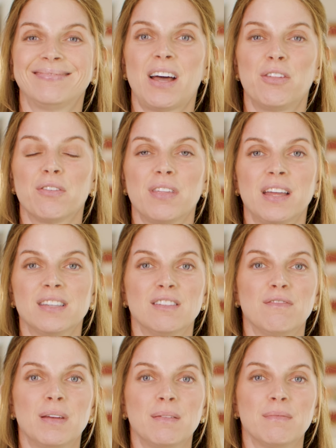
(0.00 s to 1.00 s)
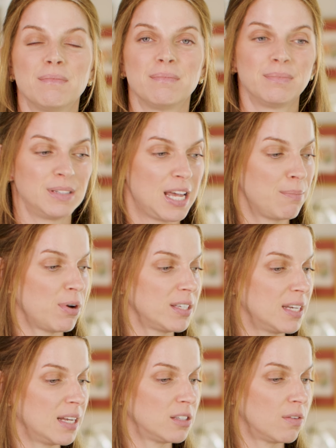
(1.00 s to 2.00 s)
Other things take
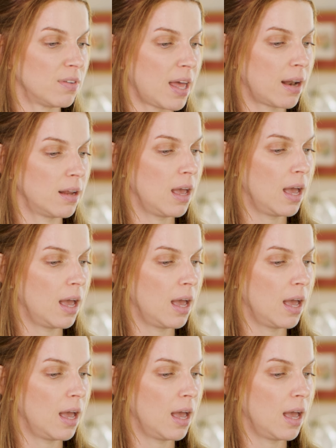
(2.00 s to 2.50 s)
precedence over that.